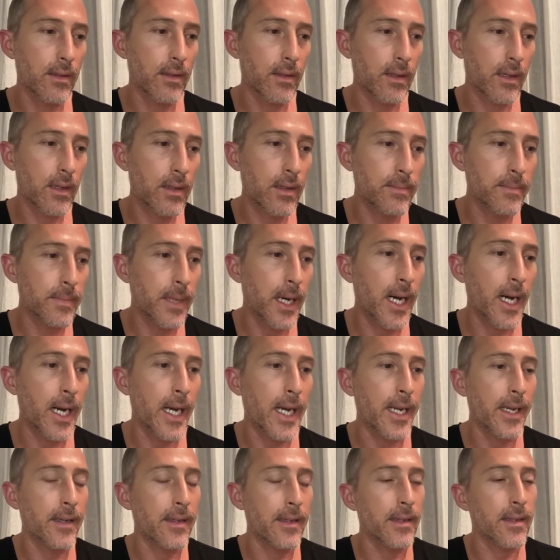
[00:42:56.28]

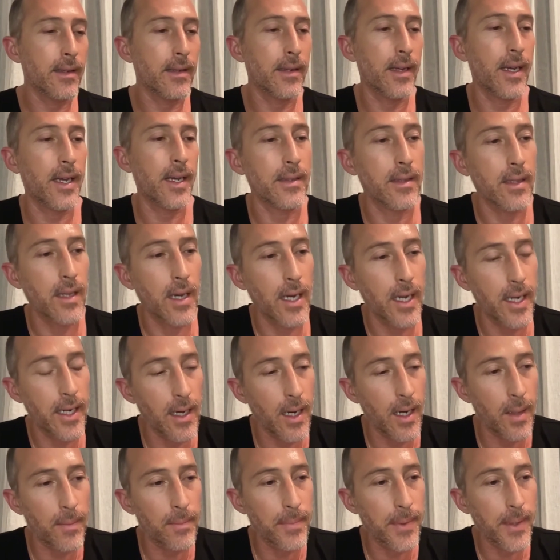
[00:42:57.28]
combine and line
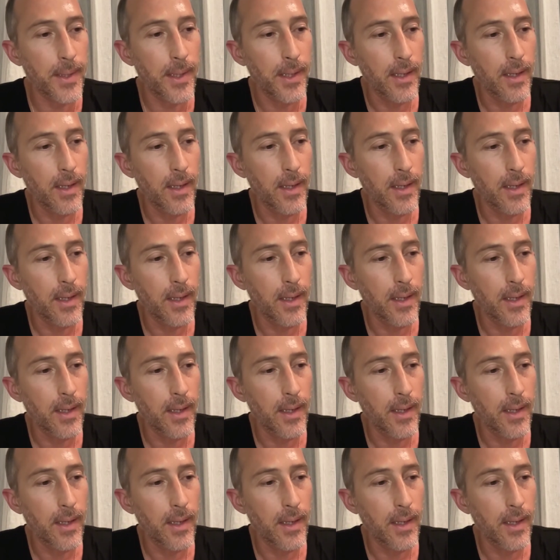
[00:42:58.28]
up.